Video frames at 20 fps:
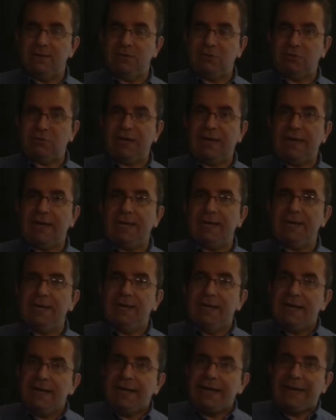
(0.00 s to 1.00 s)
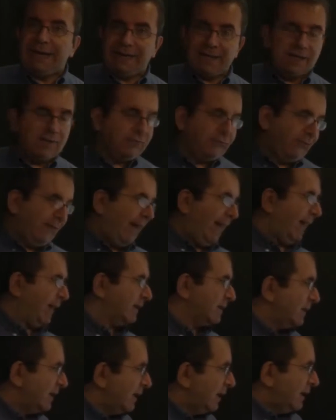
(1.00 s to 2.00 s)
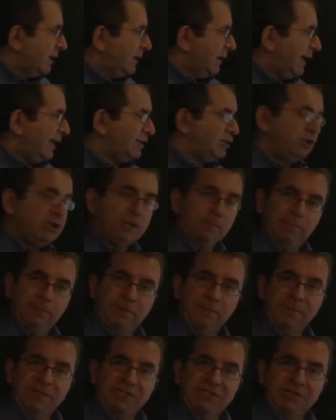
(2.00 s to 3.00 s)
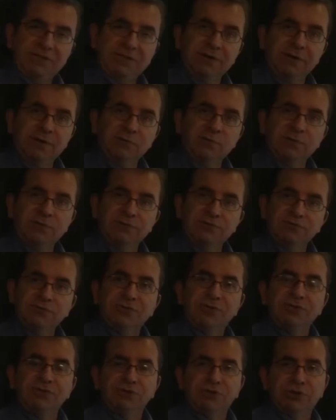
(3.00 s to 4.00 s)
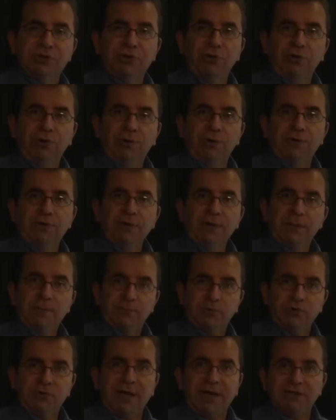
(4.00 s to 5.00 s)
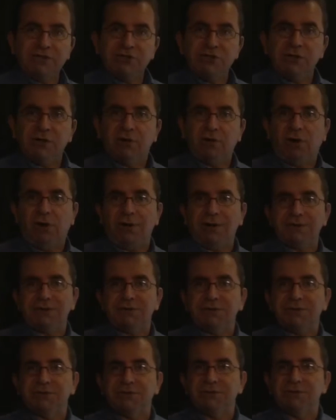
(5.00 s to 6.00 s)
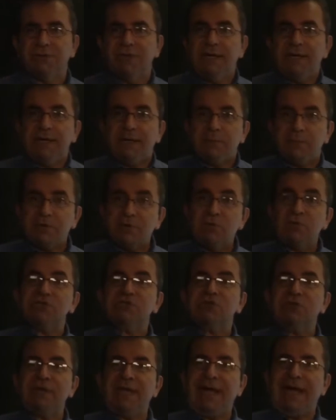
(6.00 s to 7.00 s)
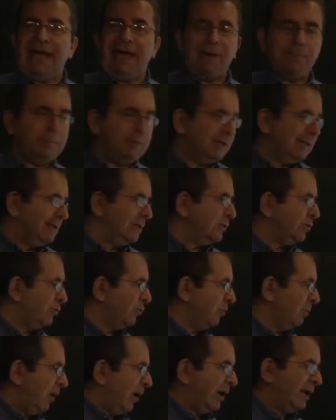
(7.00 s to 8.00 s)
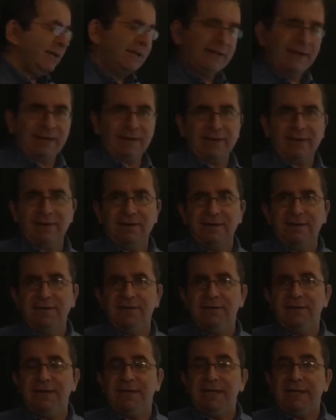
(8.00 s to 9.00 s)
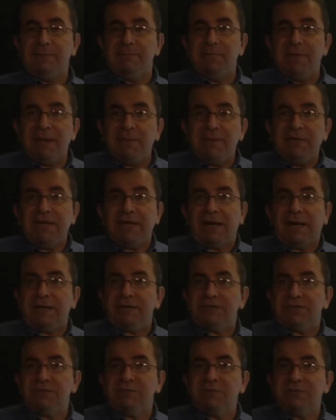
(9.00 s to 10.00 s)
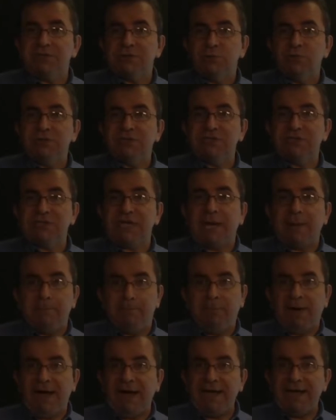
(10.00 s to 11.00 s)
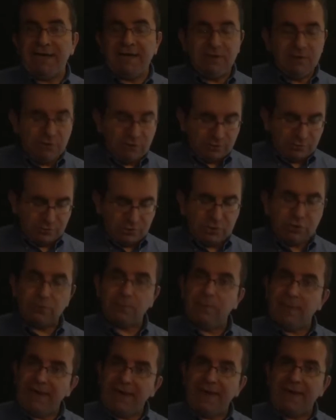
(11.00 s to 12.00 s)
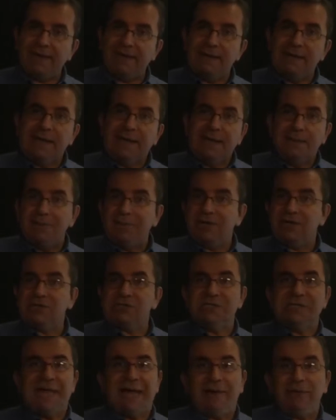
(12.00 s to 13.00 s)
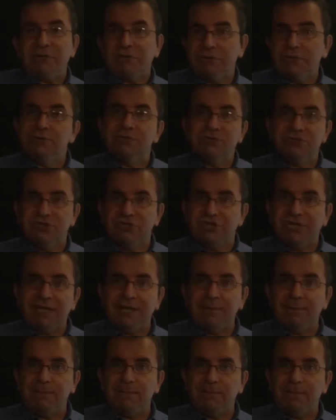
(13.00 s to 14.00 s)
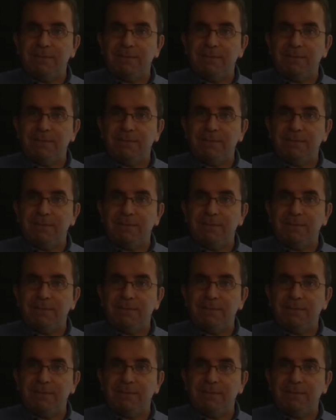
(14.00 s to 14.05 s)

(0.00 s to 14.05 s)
okay? And in fact, a cheaper material will reduce your production costs. But what's going to happen to marketing? Maybe the customers will stop buying your pen because now it looks cheap,